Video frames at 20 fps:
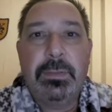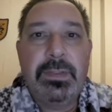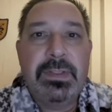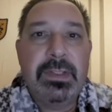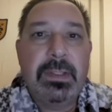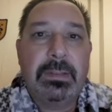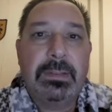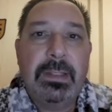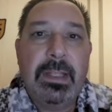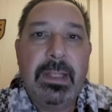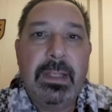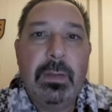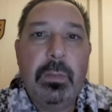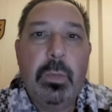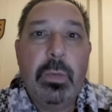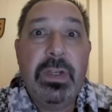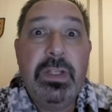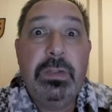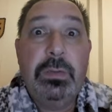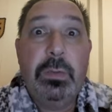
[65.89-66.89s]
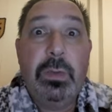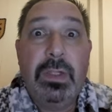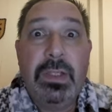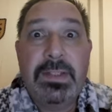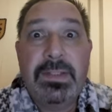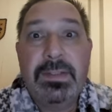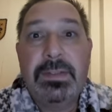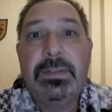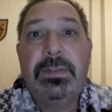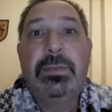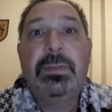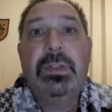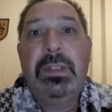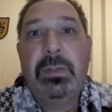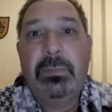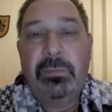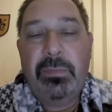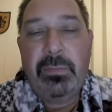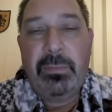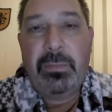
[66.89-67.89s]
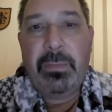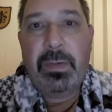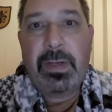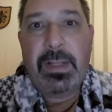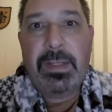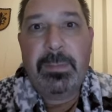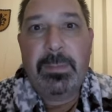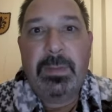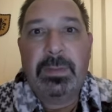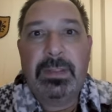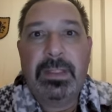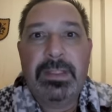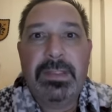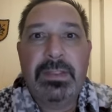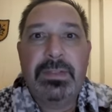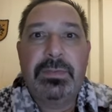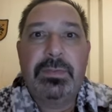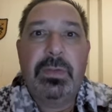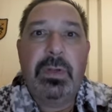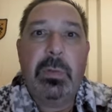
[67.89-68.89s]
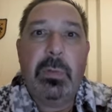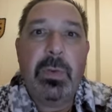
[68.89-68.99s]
It's not like we do a lesson 2 and then you forget about lesson 3.